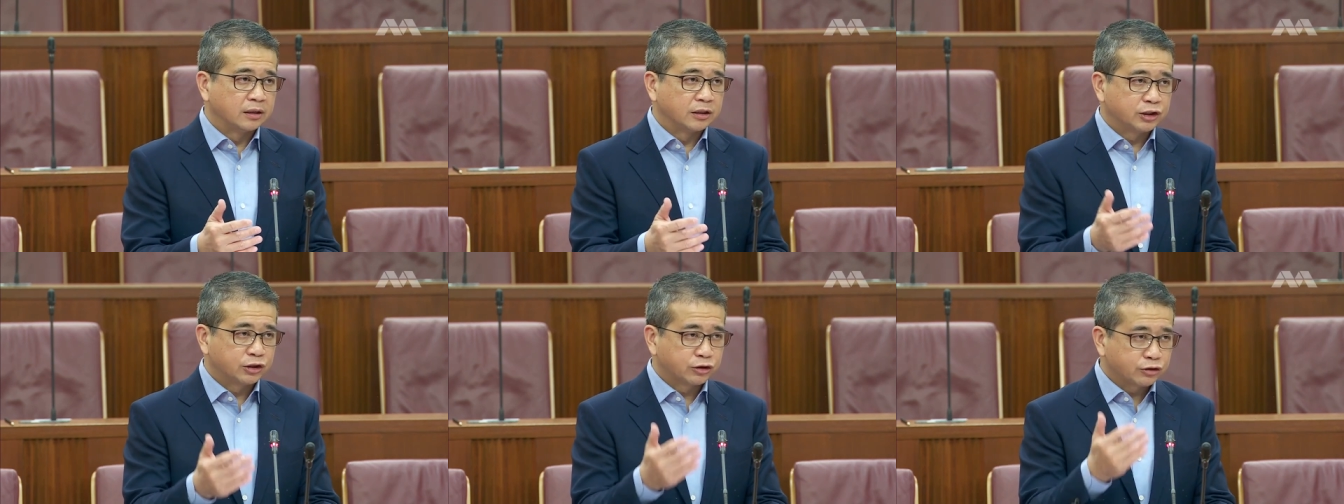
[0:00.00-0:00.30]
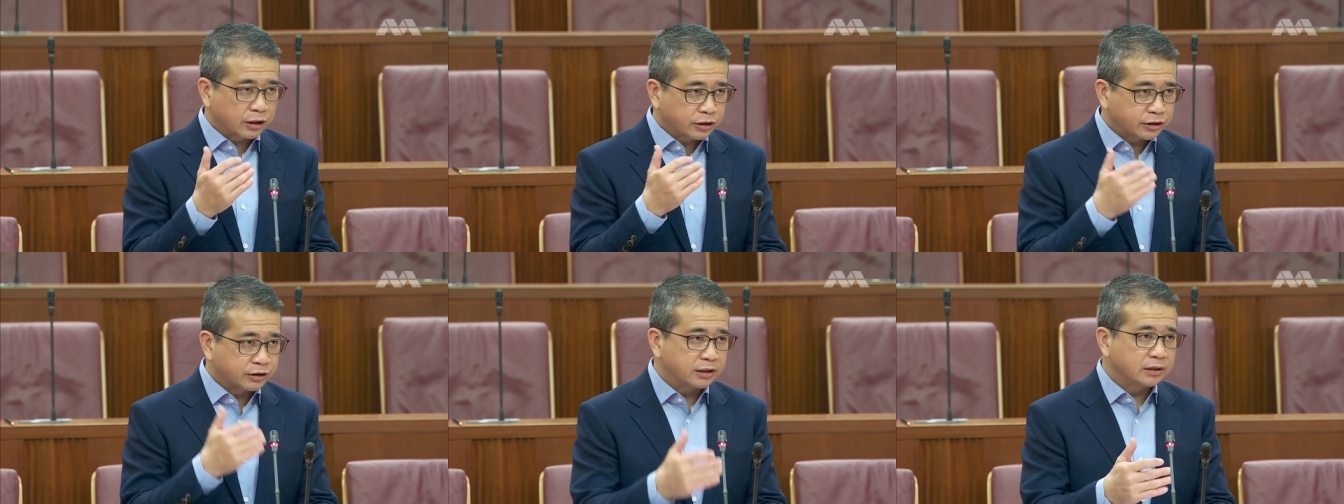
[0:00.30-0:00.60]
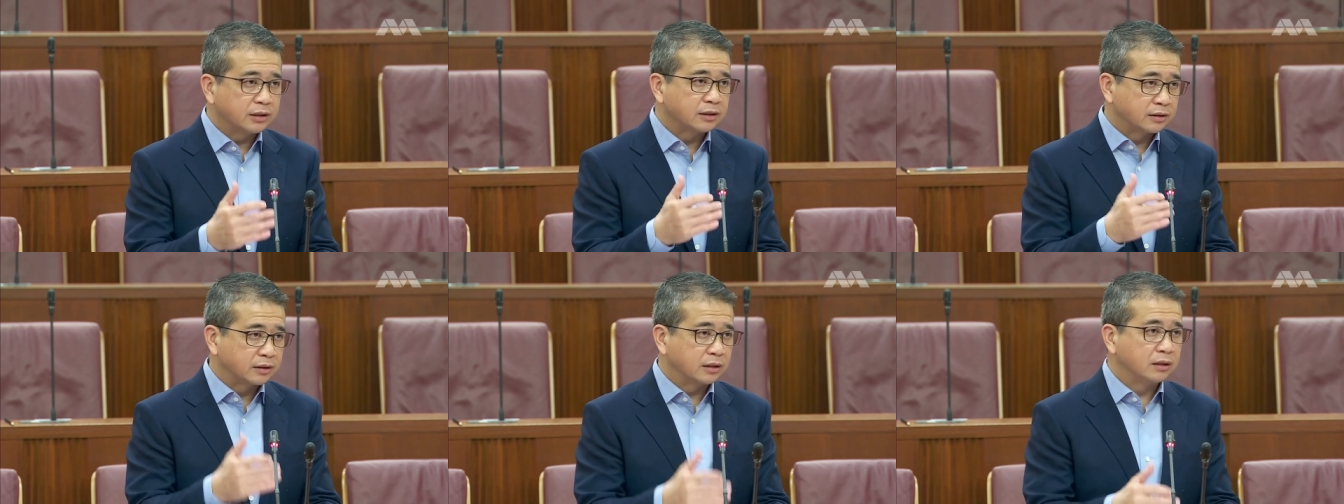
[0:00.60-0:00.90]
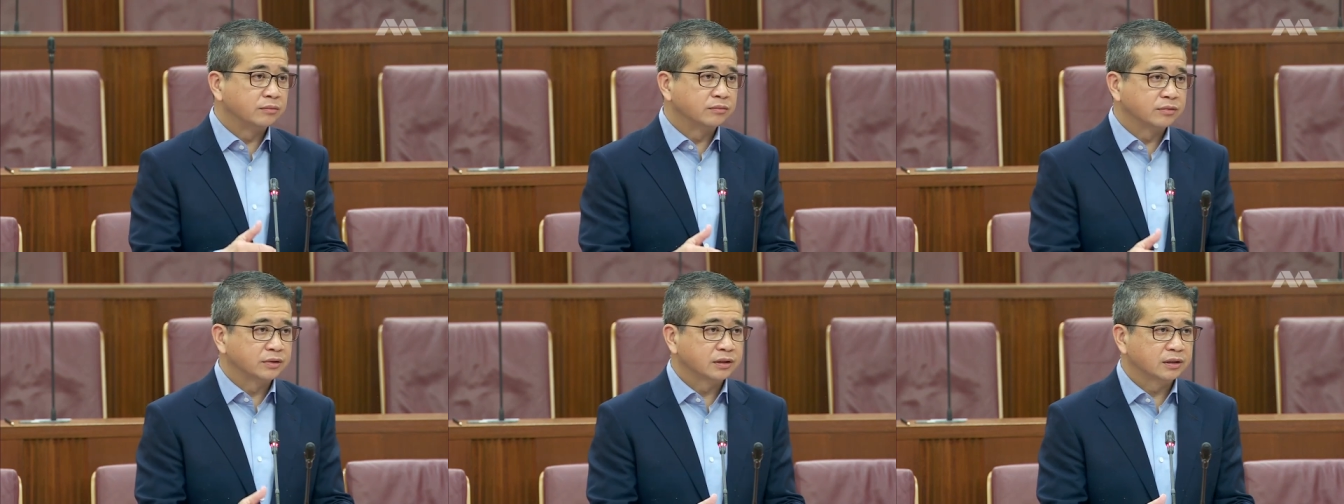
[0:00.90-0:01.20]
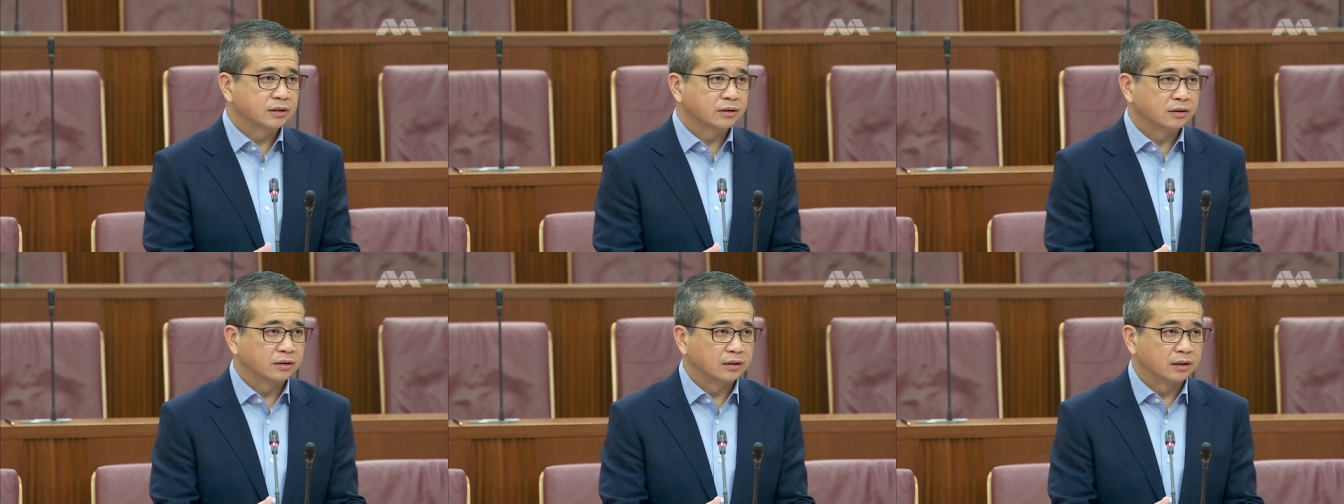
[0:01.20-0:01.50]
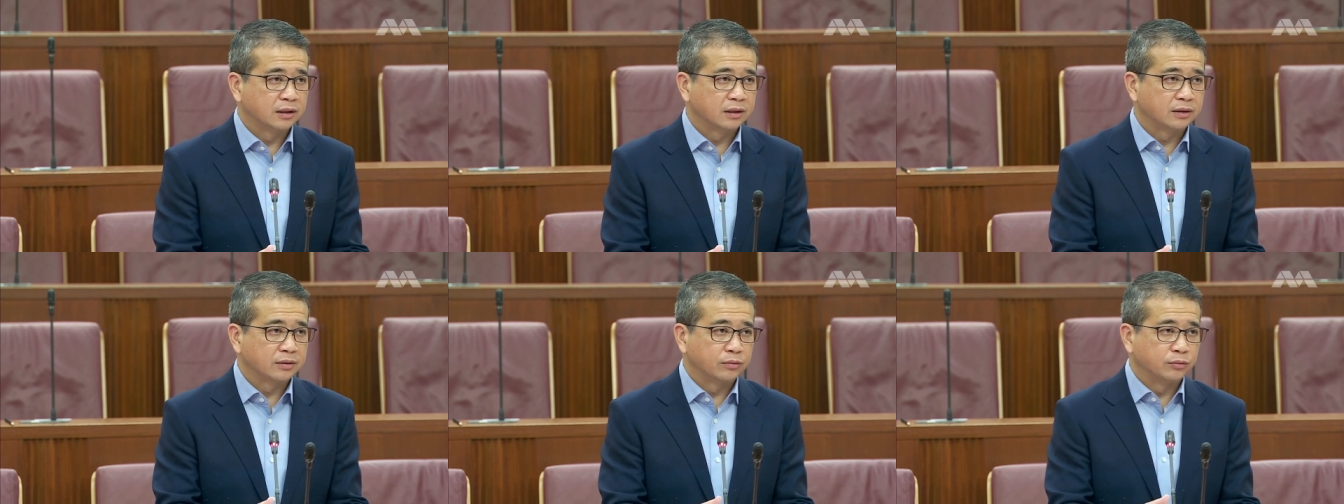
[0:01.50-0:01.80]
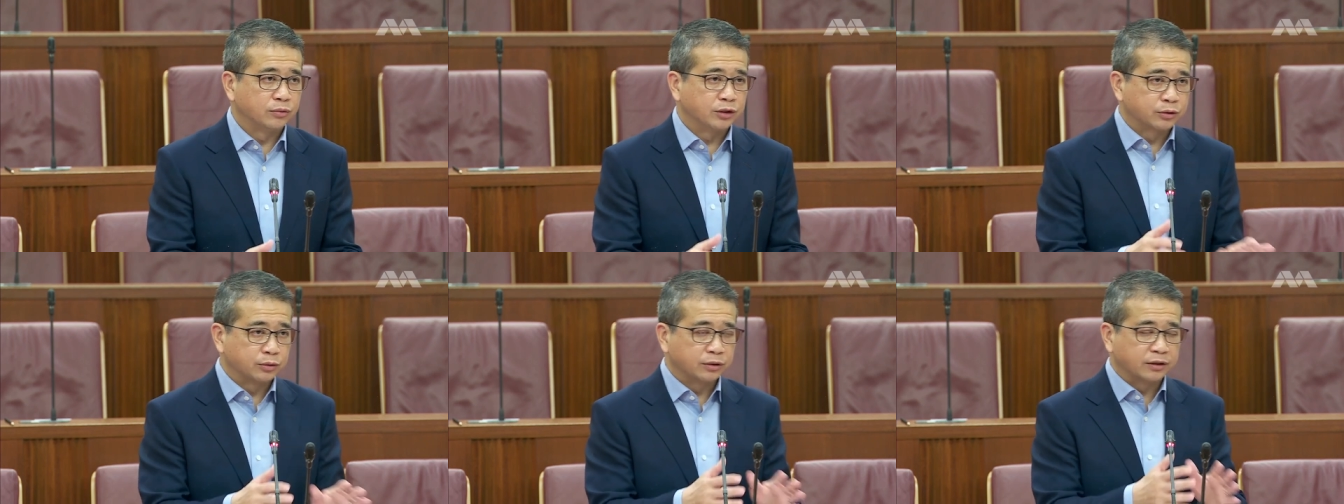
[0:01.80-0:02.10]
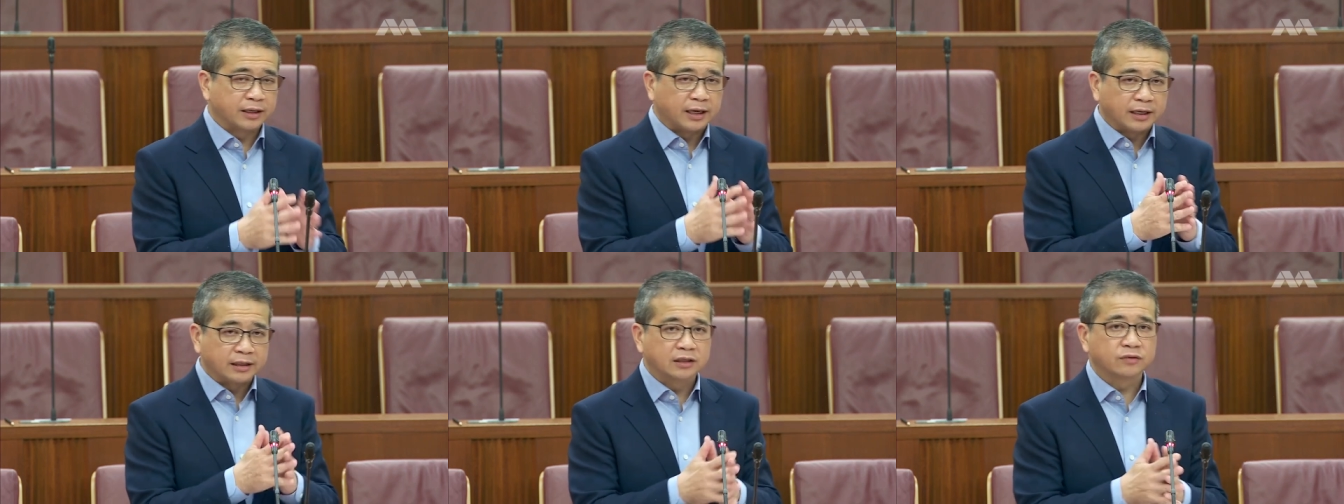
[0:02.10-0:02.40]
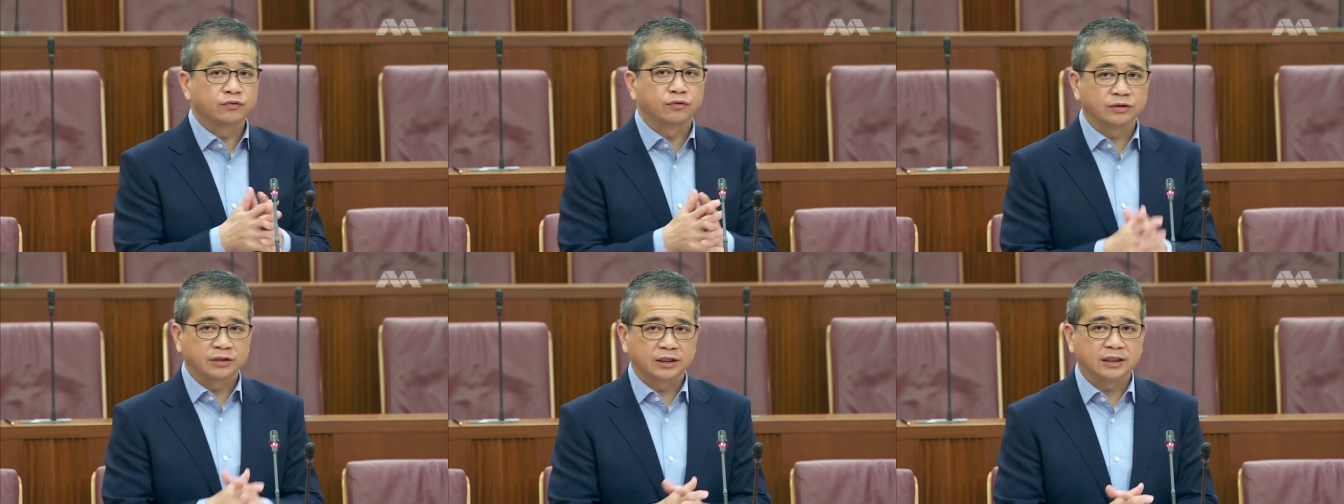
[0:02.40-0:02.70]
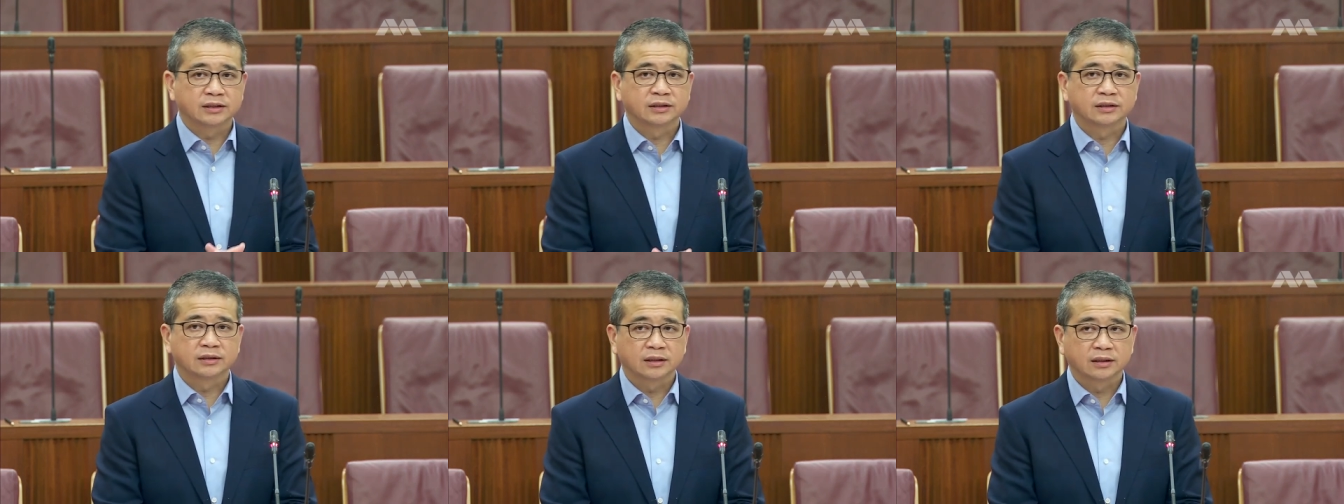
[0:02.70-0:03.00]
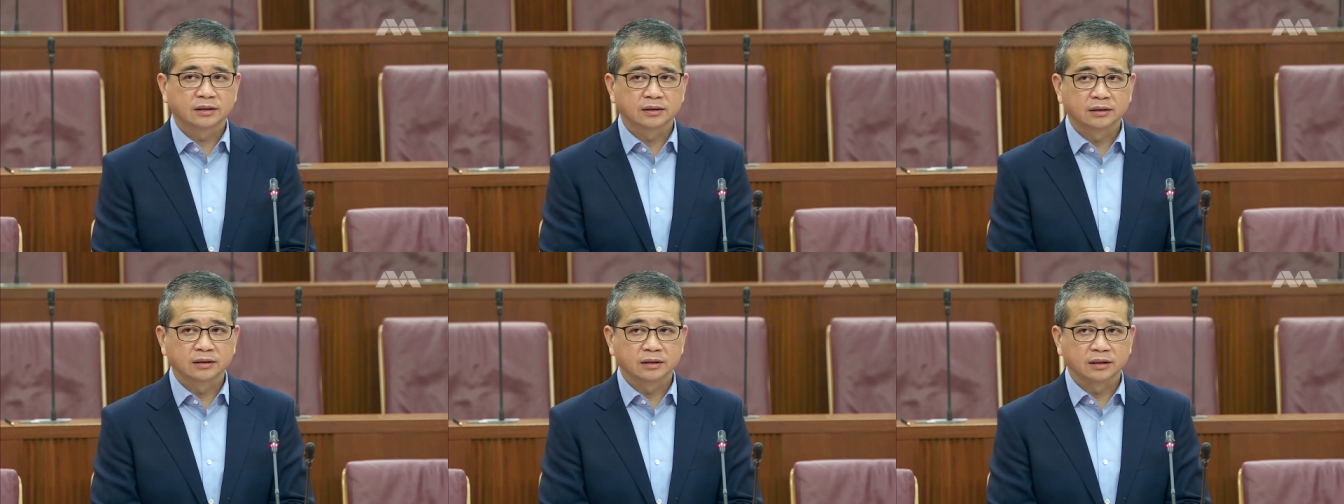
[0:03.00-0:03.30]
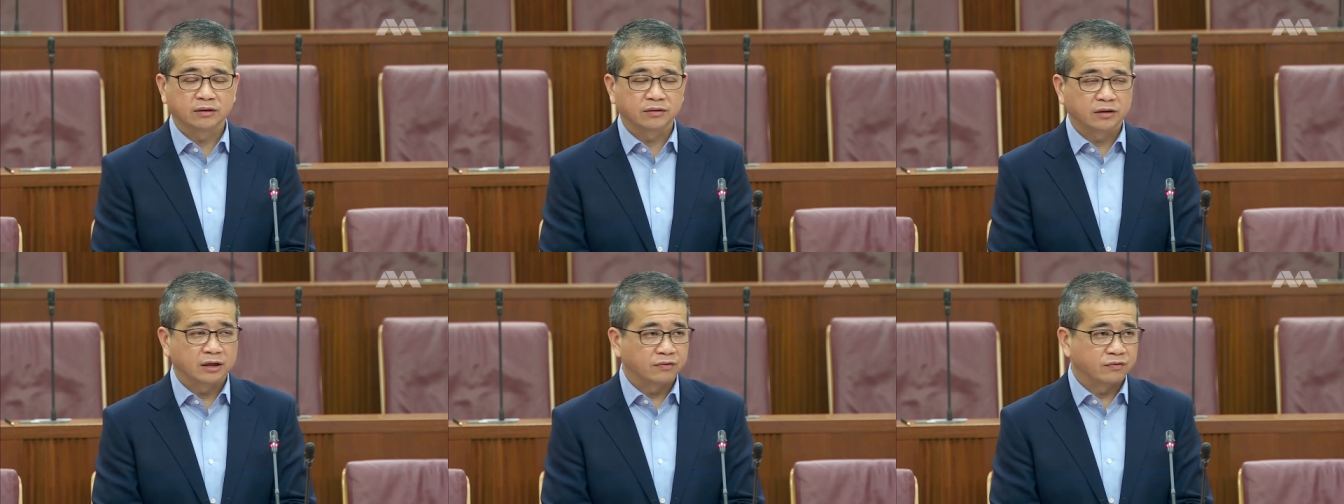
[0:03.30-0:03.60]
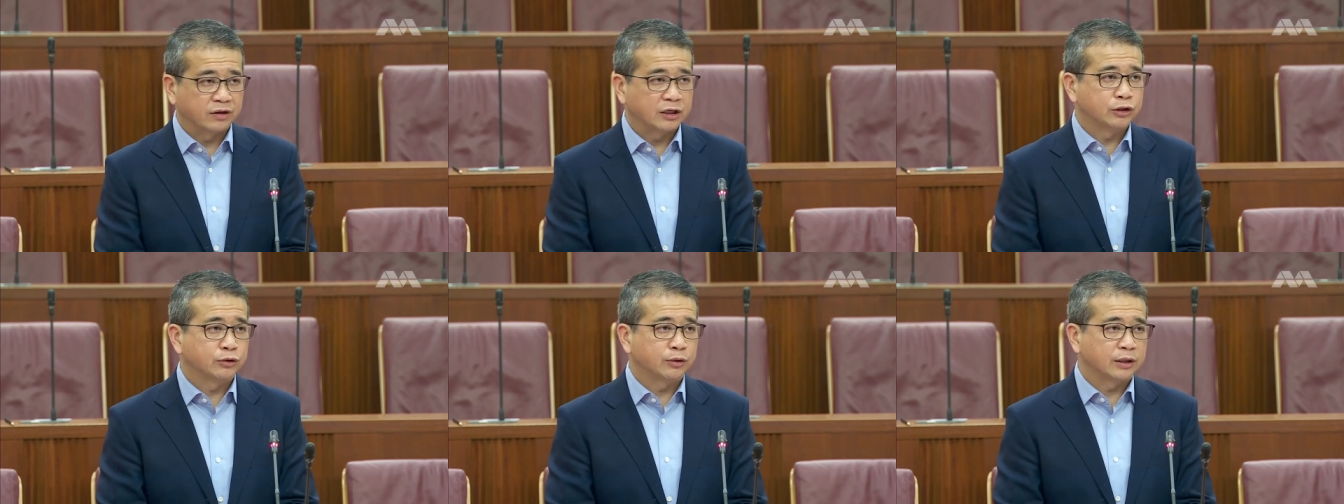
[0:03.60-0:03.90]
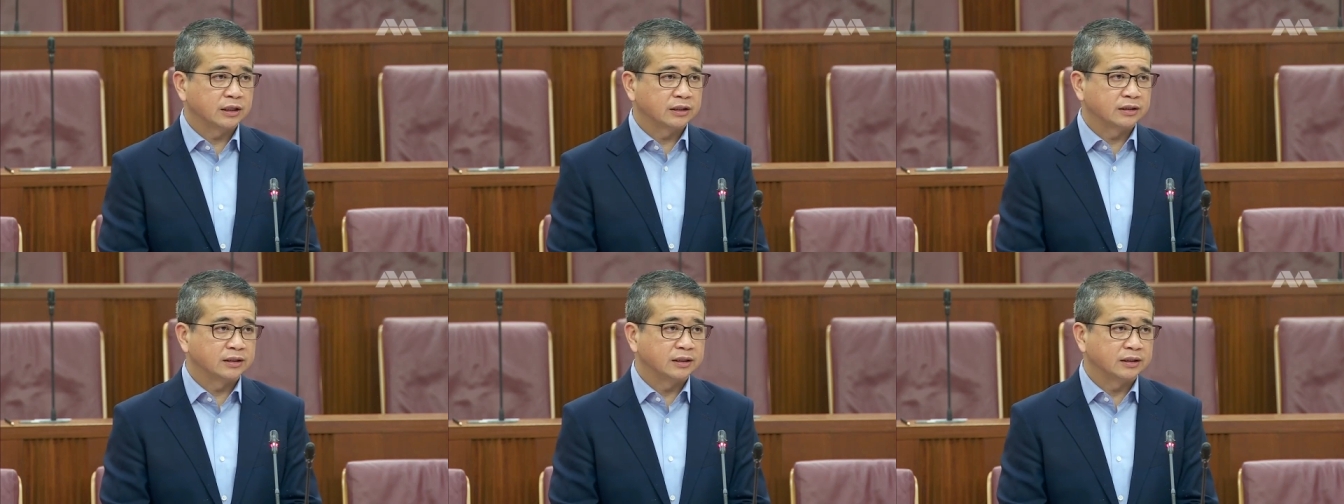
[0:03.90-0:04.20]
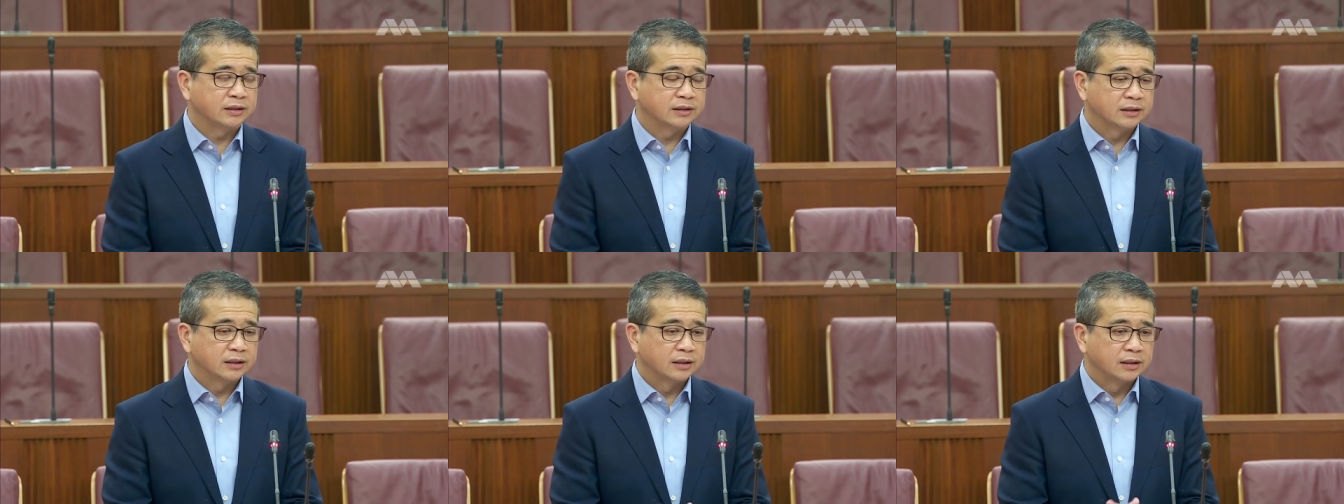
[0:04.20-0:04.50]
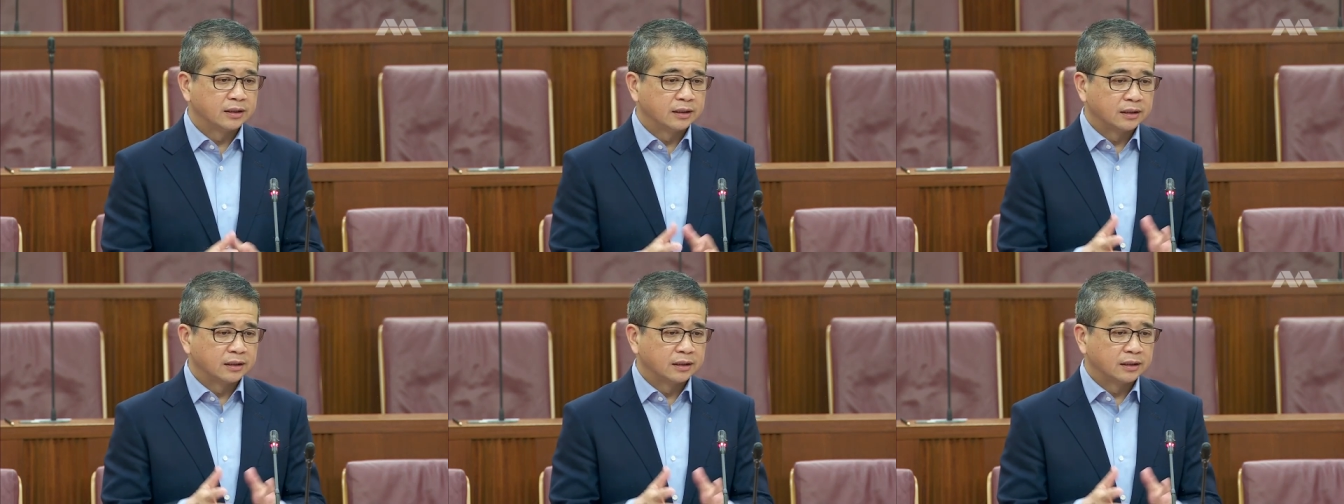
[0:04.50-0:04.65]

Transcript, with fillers: structure the terms uh, which will cater for these e eventualities.